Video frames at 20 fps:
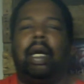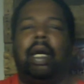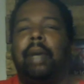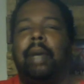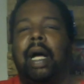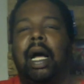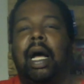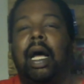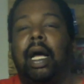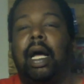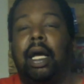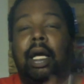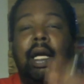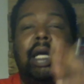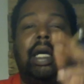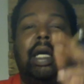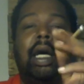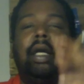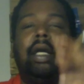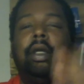I'm high and
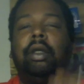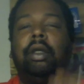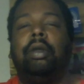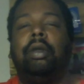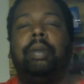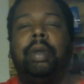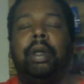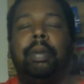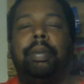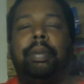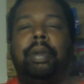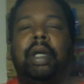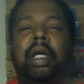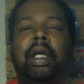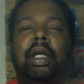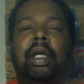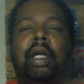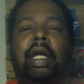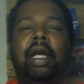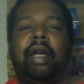I got a little bit of
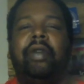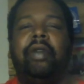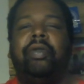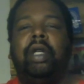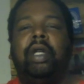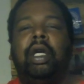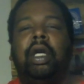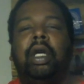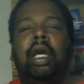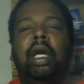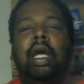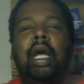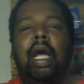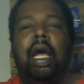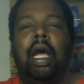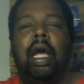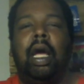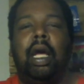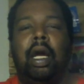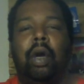blunt left,
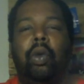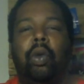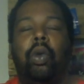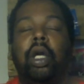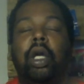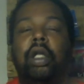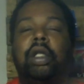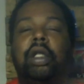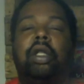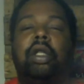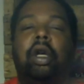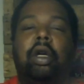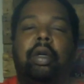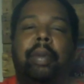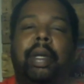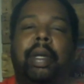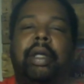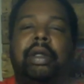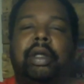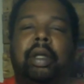and I wanted to talk
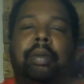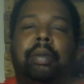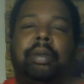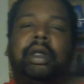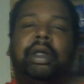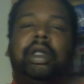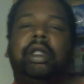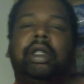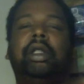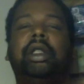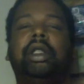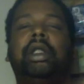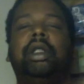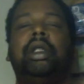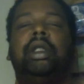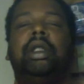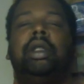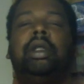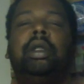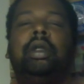about something
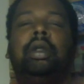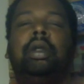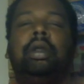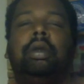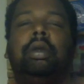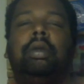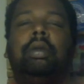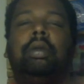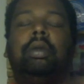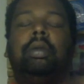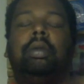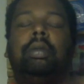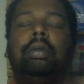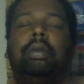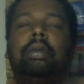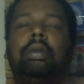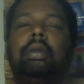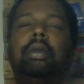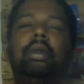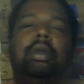serious
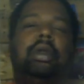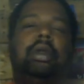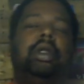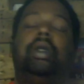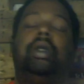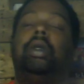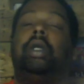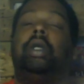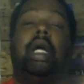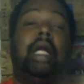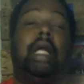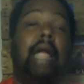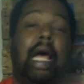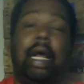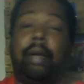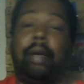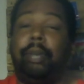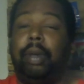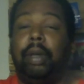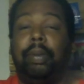to a
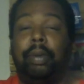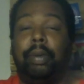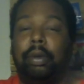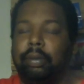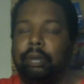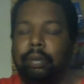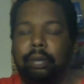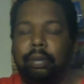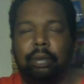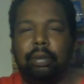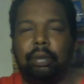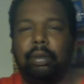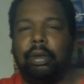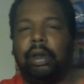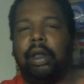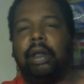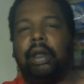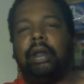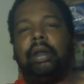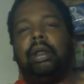lot of people
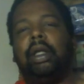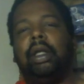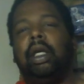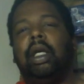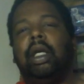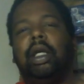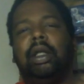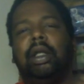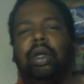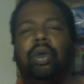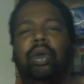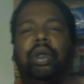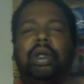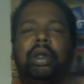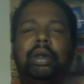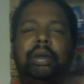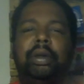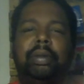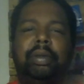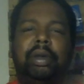because it's
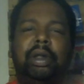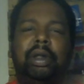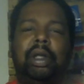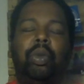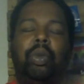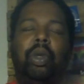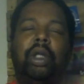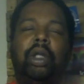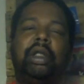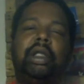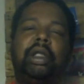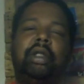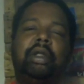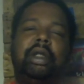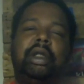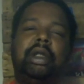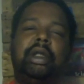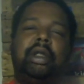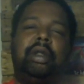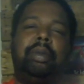only somewhat
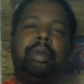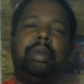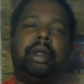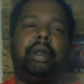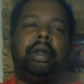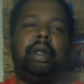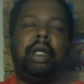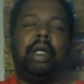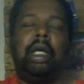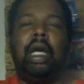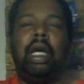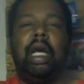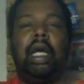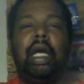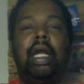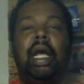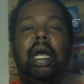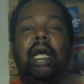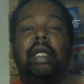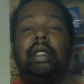serious to me,
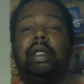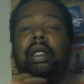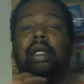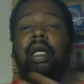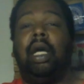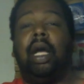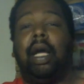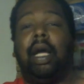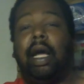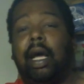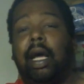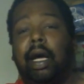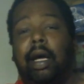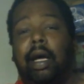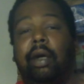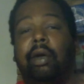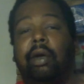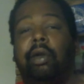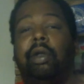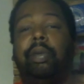and that's
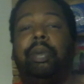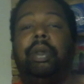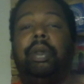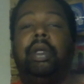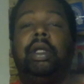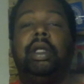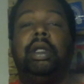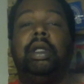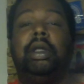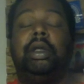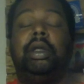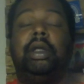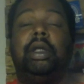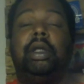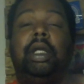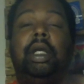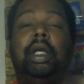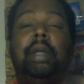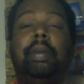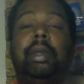how the police
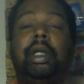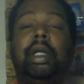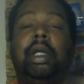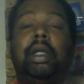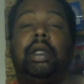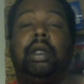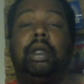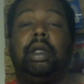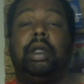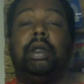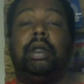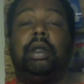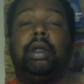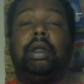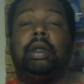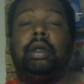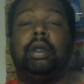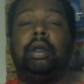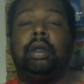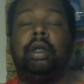keep killing
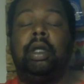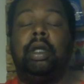niggas.